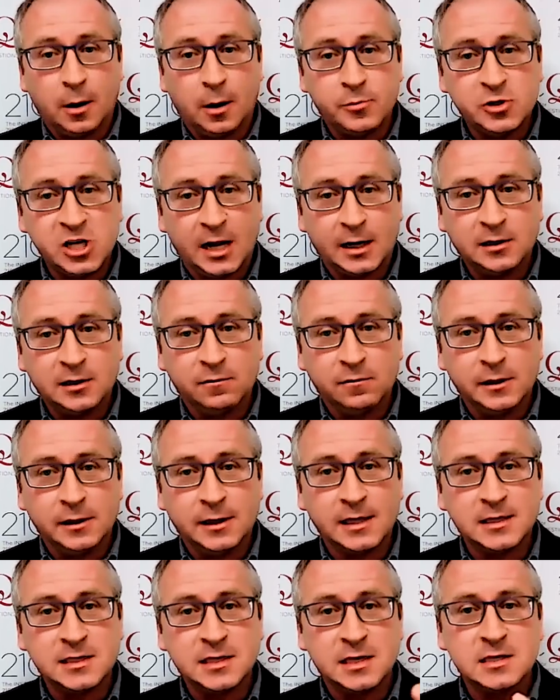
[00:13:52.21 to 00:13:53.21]
objectively.
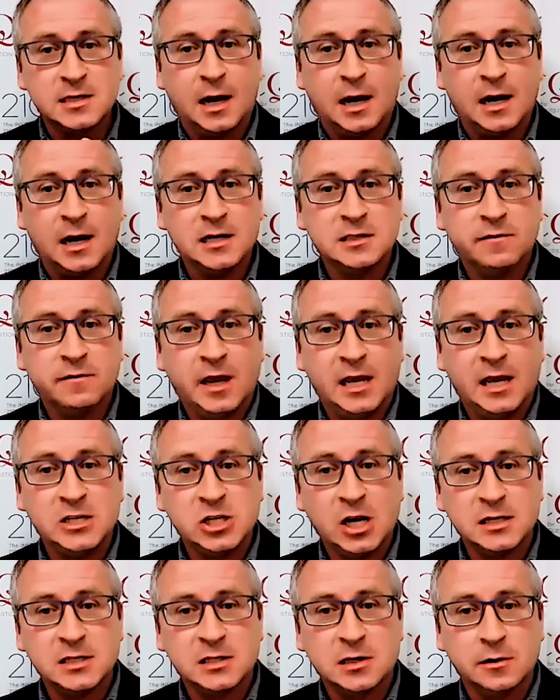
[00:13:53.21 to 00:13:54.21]
That's the size of
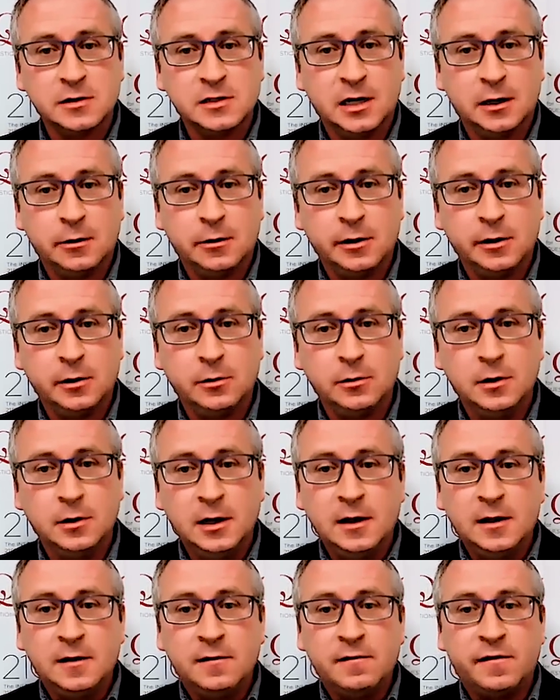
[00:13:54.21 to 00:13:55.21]
Ajax, Ontario,
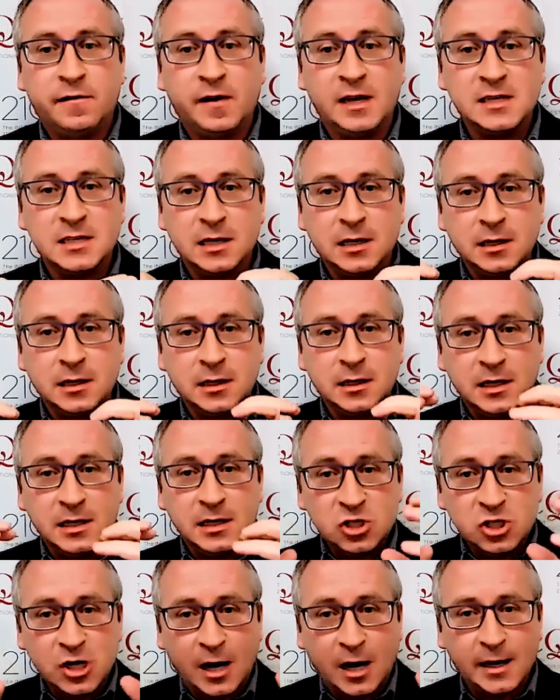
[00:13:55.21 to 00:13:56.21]
facing these
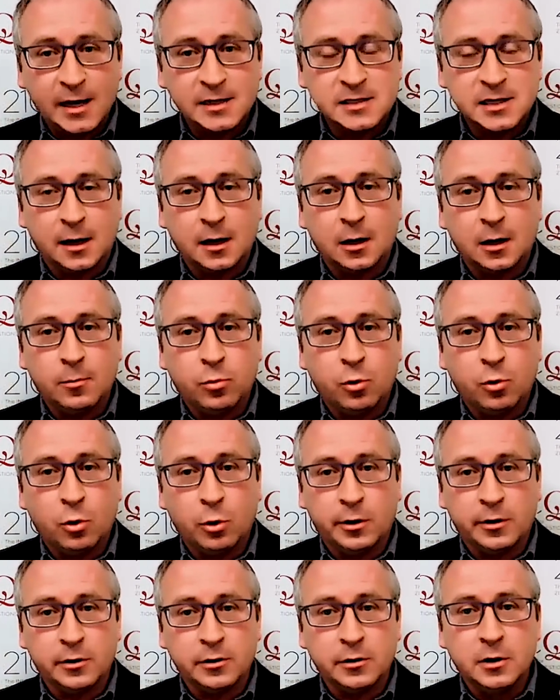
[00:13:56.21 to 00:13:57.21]
giants at our
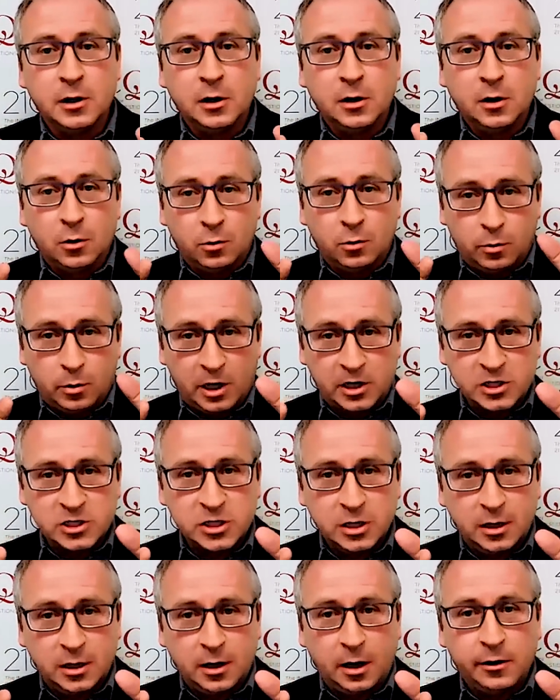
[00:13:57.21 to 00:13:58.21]
border. Russia,
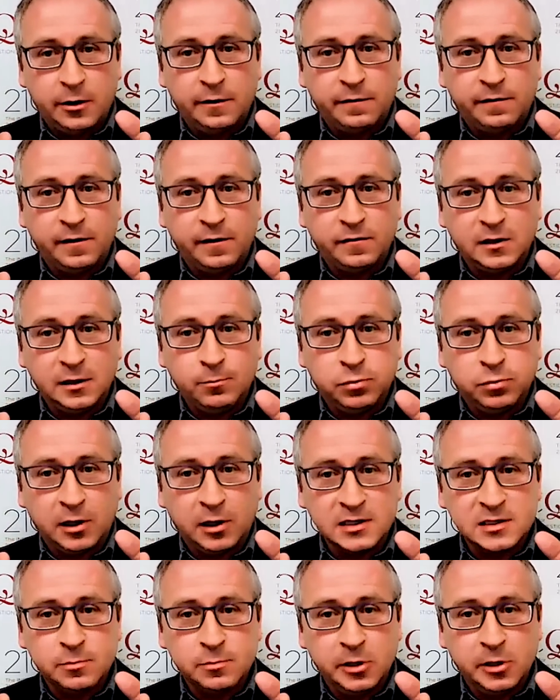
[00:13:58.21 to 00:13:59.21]
150
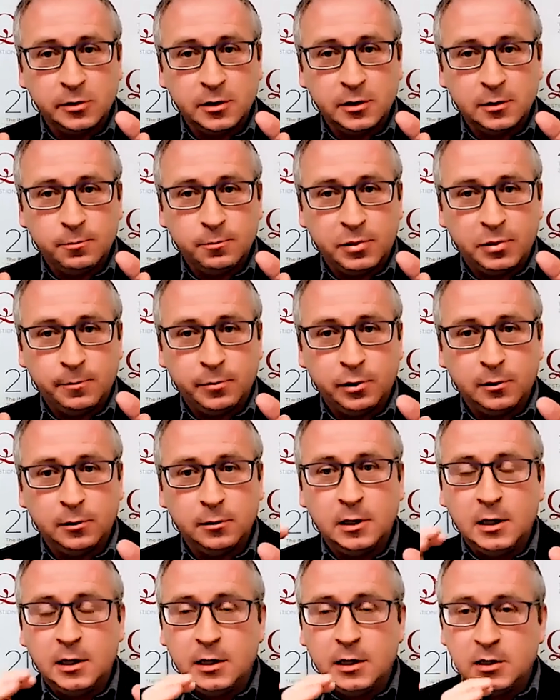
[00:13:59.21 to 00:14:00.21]
plus million people,
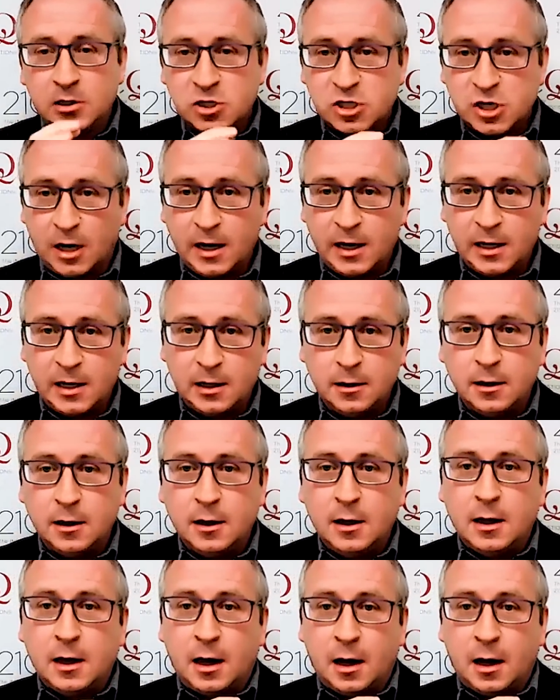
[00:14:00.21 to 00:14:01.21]
China,
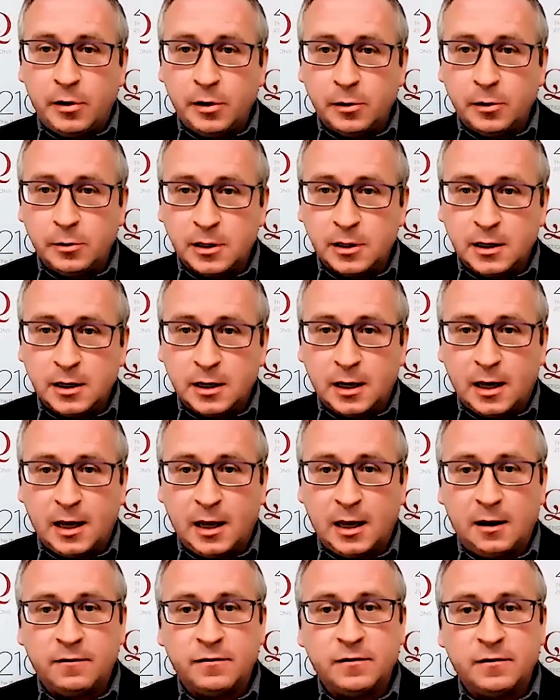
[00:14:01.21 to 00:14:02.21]
a billion and a
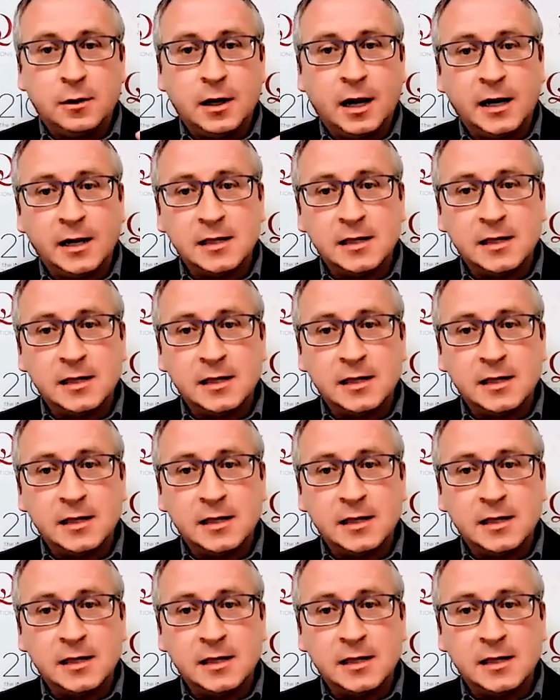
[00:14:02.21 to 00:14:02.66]
half, the United